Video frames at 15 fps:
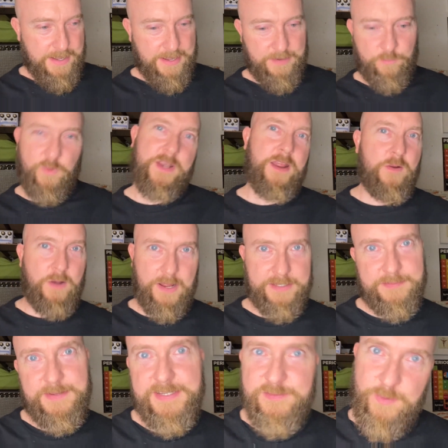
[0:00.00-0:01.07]
And we don't like
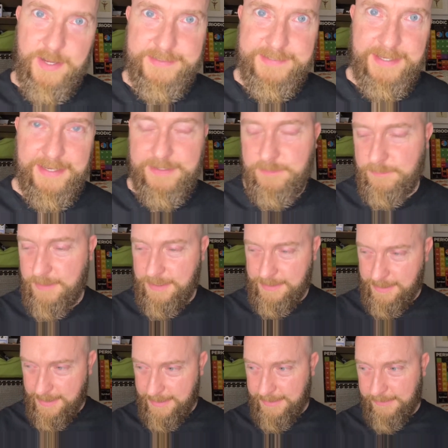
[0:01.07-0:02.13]
to be sweaty. And
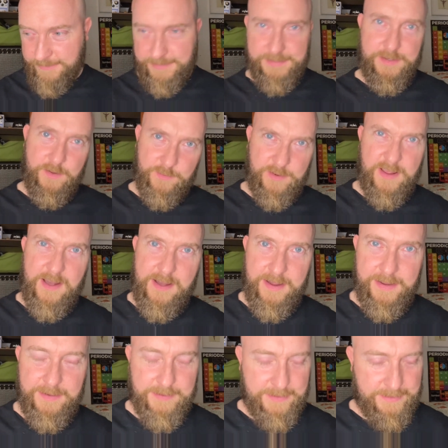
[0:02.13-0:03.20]
he was this old
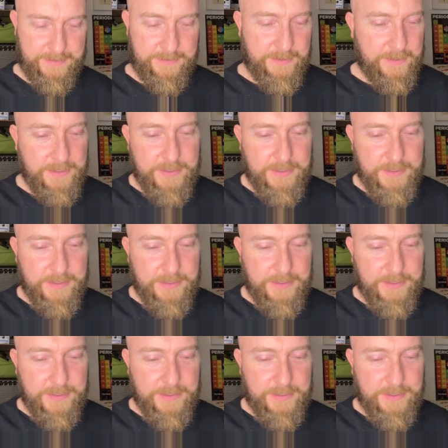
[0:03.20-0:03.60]
guy. And